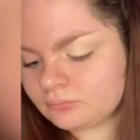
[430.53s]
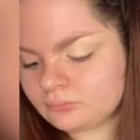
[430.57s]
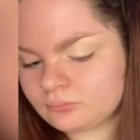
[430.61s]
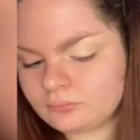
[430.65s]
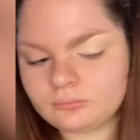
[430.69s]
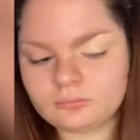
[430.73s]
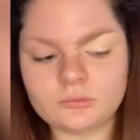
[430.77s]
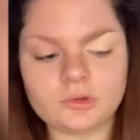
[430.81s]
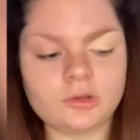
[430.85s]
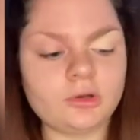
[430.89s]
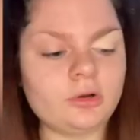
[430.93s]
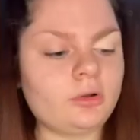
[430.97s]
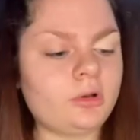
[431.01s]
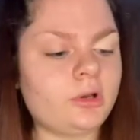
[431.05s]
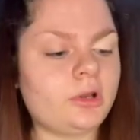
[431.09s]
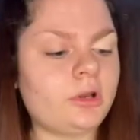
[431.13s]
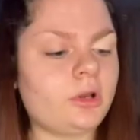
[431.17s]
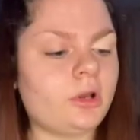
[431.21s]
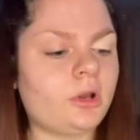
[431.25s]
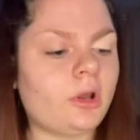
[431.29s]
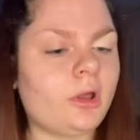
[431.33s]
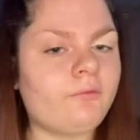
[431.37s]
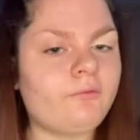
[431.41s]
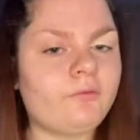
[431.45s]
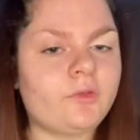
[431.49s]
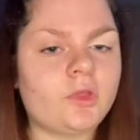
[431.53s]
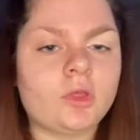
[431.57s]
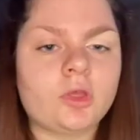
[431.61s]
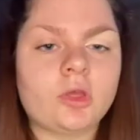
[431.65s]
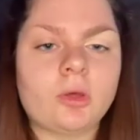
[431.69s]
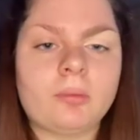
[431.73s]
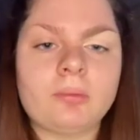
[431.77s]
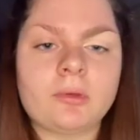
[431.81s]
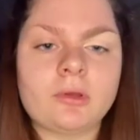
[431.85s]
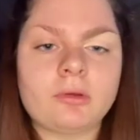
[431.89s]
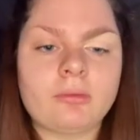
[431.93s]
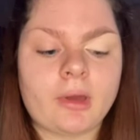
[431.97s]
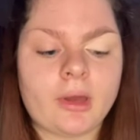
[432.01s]
You don't need a lot for the top of
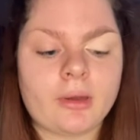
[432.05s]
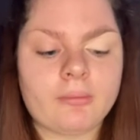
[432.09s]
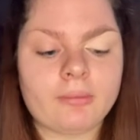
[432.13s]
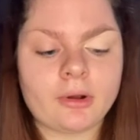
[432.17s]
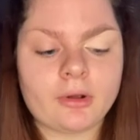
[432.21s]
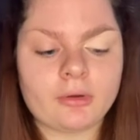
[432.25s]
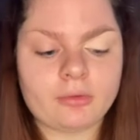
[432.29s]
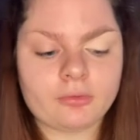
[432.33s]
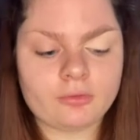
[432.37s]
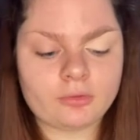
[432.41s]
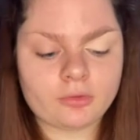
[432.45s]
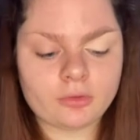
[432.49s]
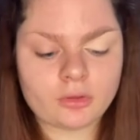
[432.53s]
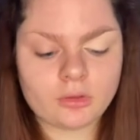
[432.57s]
your eyebrows.